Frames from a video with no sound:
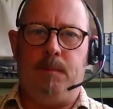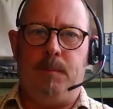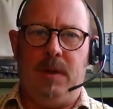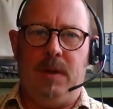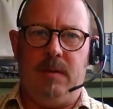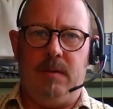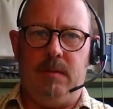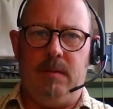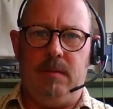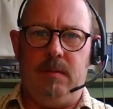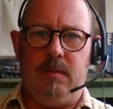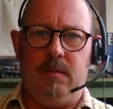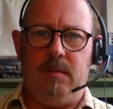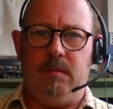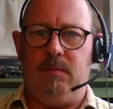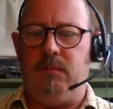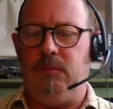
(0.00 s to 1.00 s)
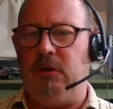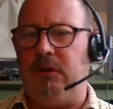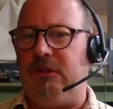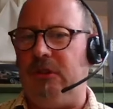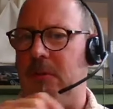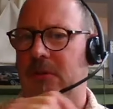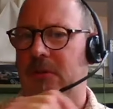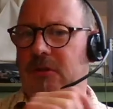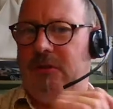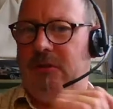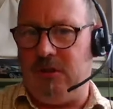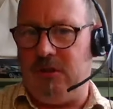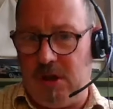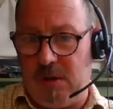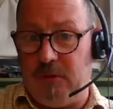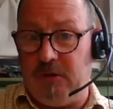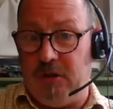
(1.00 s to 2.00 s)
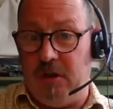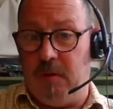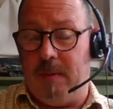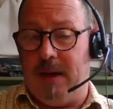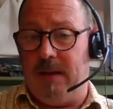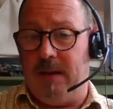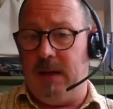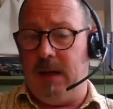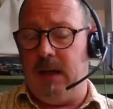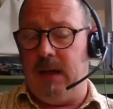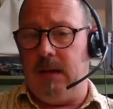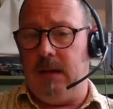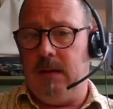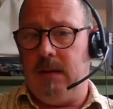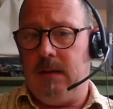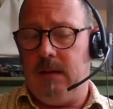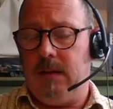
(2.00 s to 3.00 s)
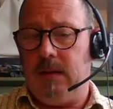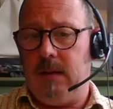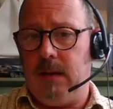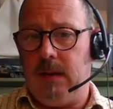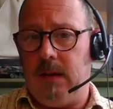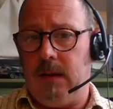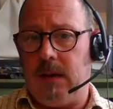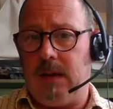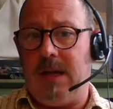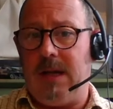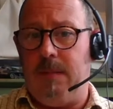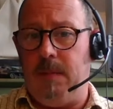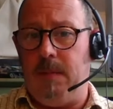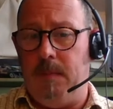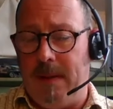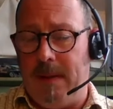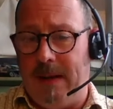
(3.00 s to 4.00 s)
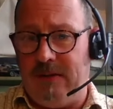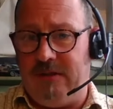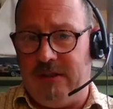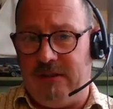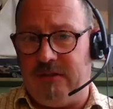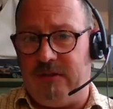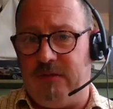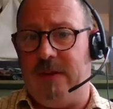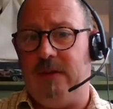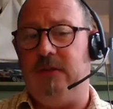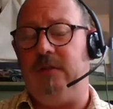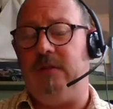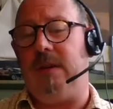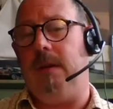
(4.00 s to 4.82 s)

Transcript: But just as much as the Germans knew about the capabilities, defense